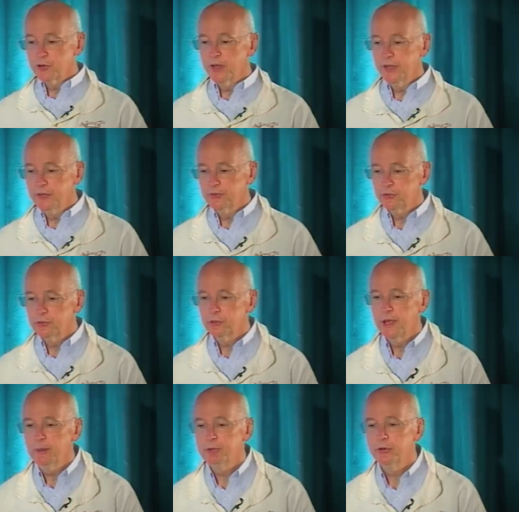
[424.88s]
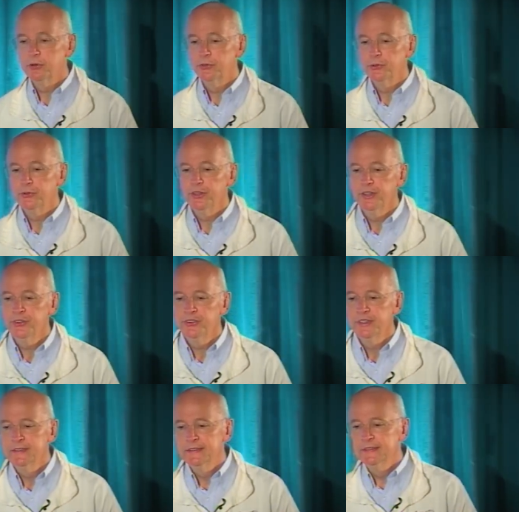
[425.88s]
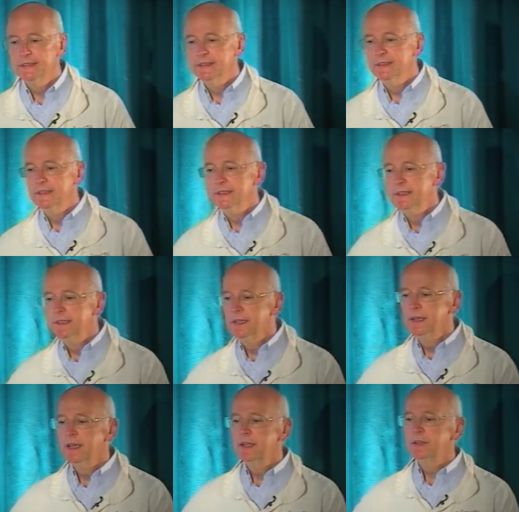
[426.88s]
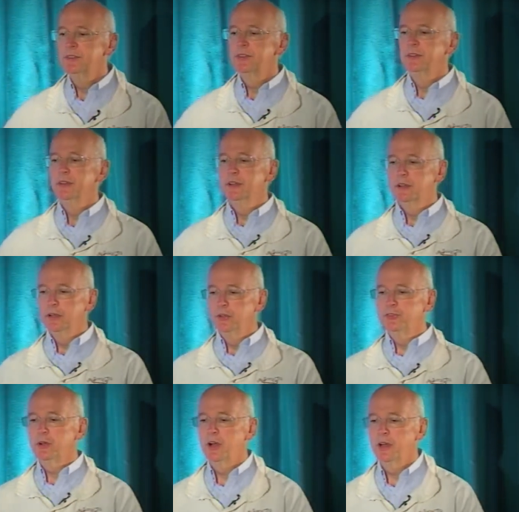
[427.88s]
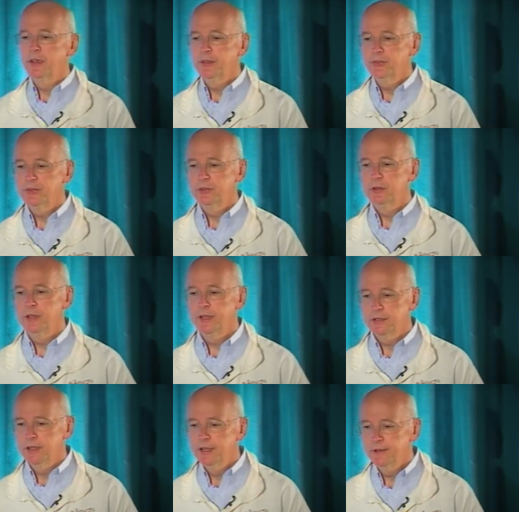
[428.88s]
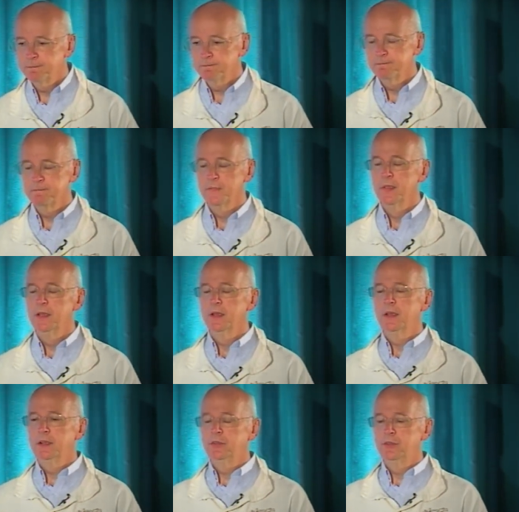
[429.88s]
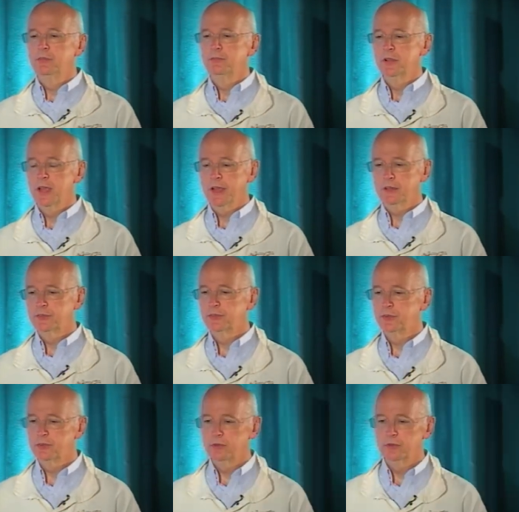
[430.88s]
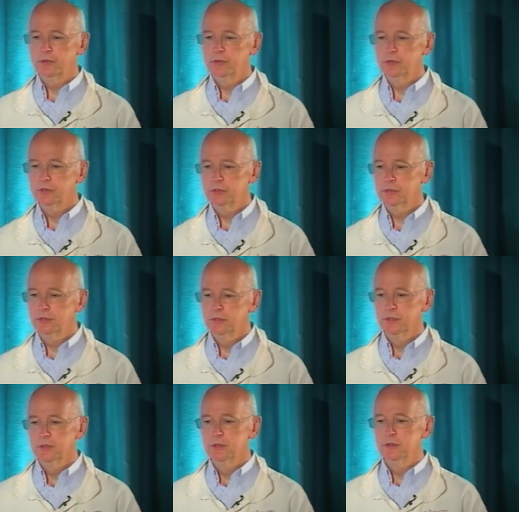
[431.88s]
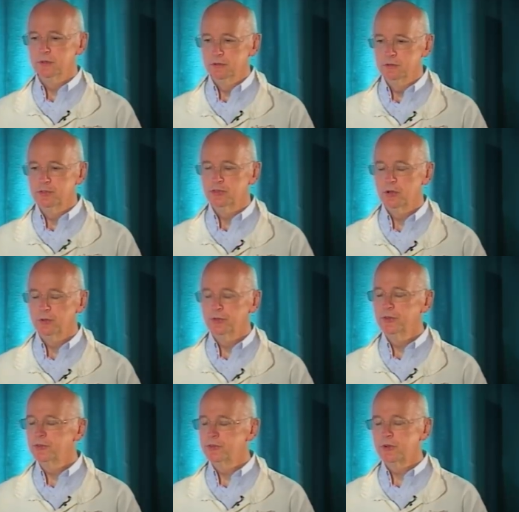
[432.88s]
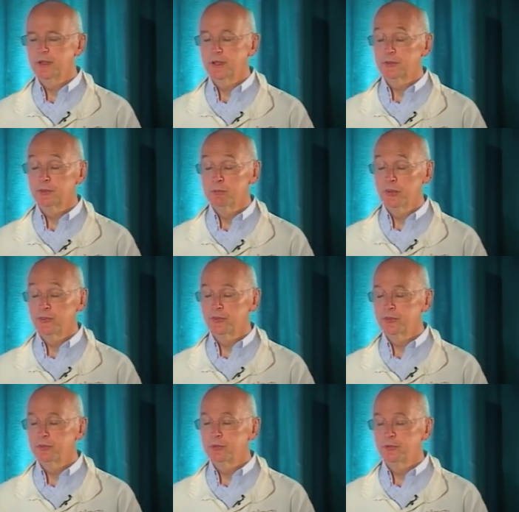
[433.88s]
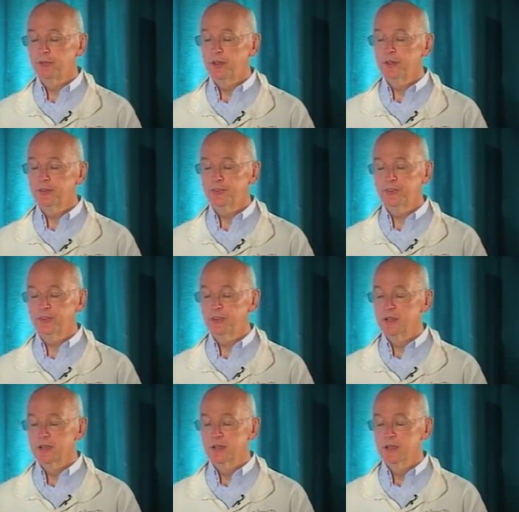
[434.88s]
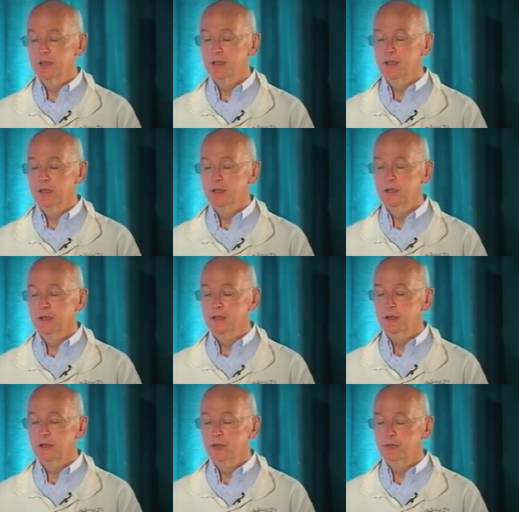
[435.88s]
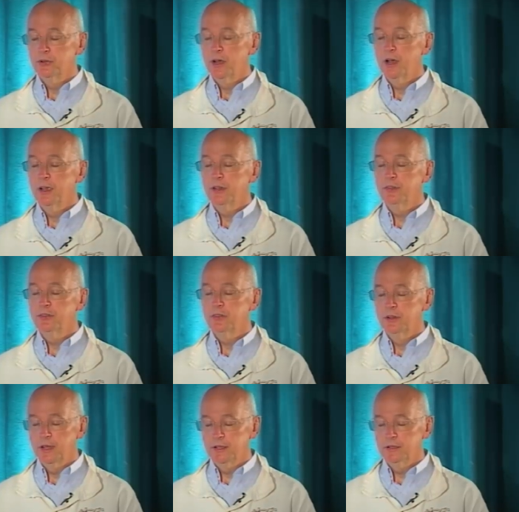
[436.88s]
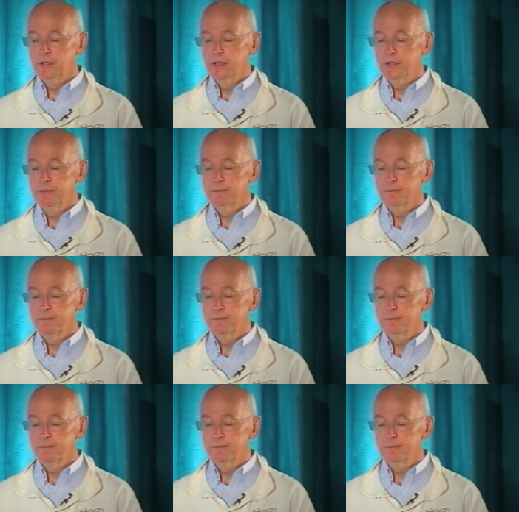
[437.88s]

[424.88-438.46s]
your hands on your lap or on your knees, and then close your eyes lightly and relax your shoulders, relax the muscles of your face. Close your eyes lightly,